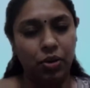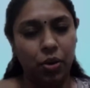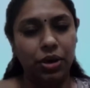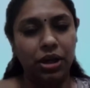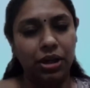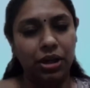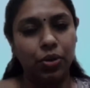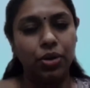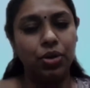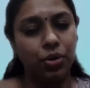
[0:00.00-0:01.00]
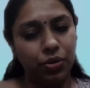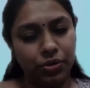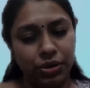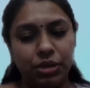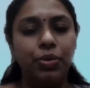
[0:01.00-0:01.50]
alone to
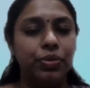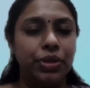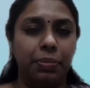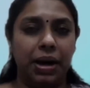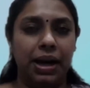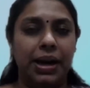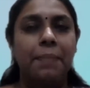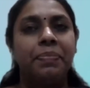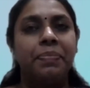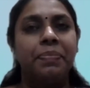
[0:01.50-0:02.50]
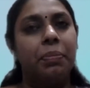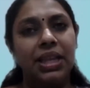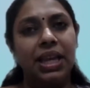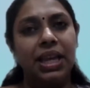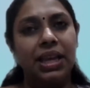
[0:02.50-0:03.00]
remove the bug. But
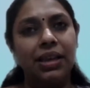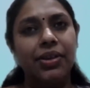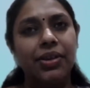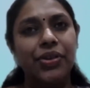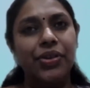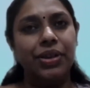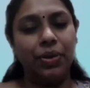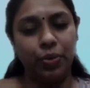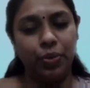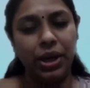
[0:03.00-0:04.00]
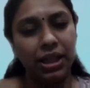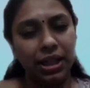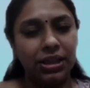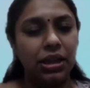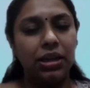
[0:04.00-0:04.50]
then the way
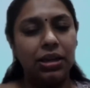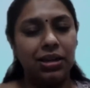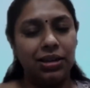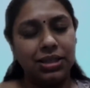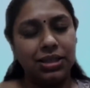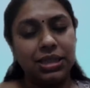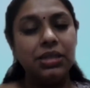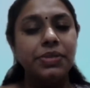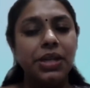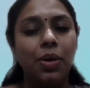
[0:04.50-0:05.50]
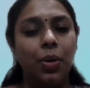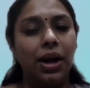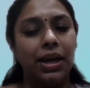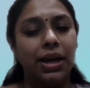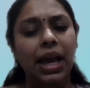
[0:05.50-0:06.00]
the systems are working,
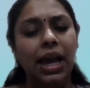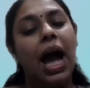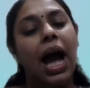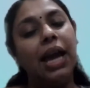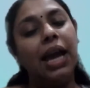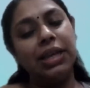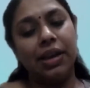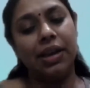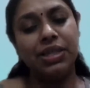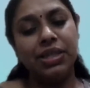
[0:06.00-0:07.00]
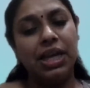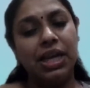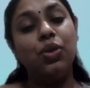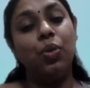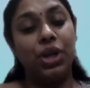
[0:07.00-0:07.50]
I will never say no,
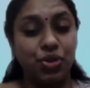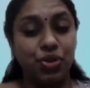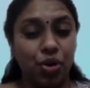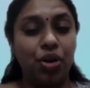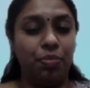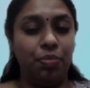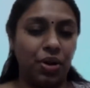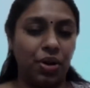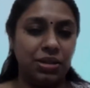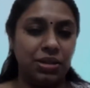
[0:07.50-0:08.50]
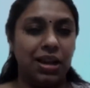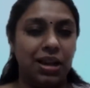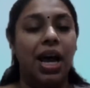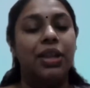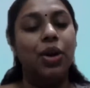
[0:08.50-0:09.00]
it is not possible.
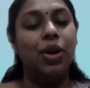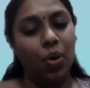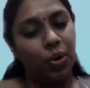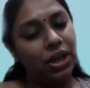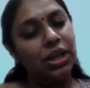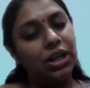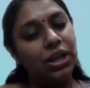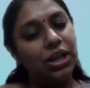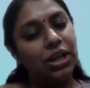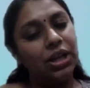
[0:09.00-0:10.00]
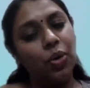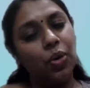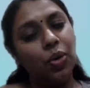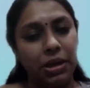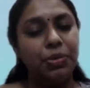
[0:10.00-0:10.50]
The code alone might be
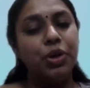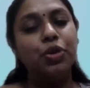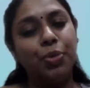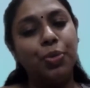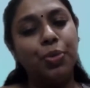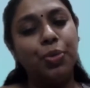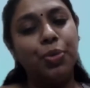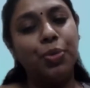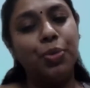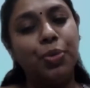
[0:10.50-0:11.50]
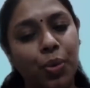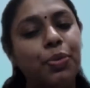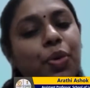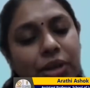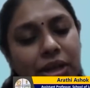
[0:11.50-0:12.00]
able to, provided it
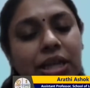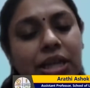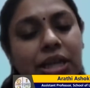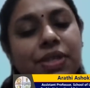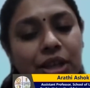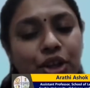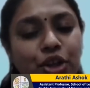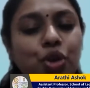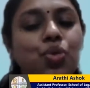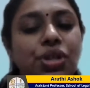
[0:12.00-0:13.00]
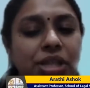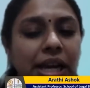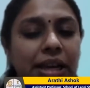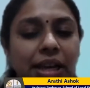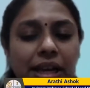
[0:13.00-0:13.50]
gives in a huge
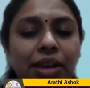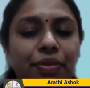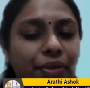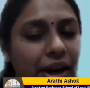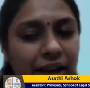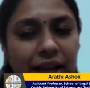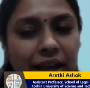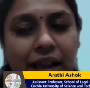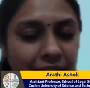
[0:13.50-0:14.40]
technical effect, like the